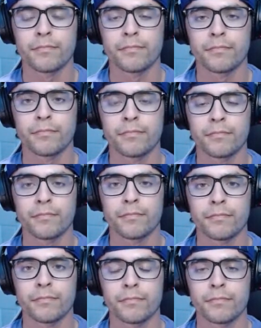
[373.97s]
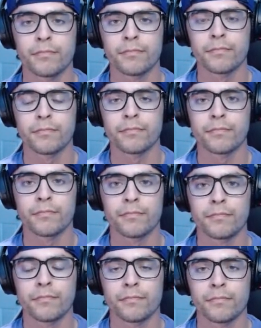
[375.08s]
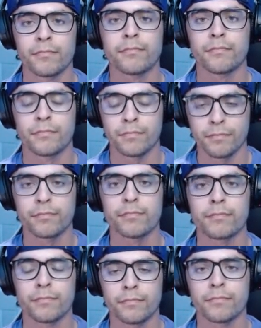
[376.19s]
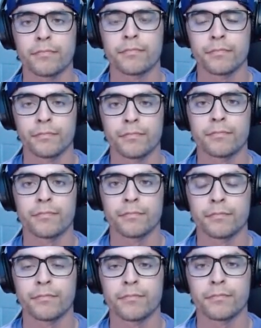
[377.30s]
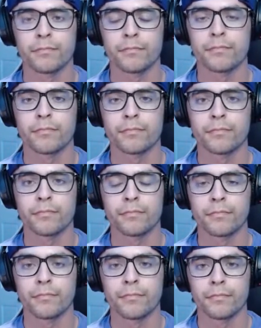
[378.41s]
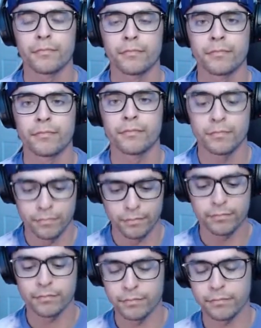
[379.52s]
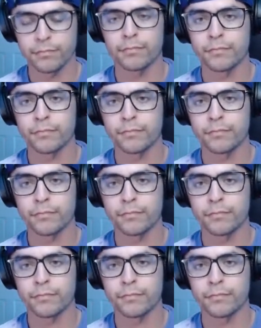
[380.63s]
[no speech]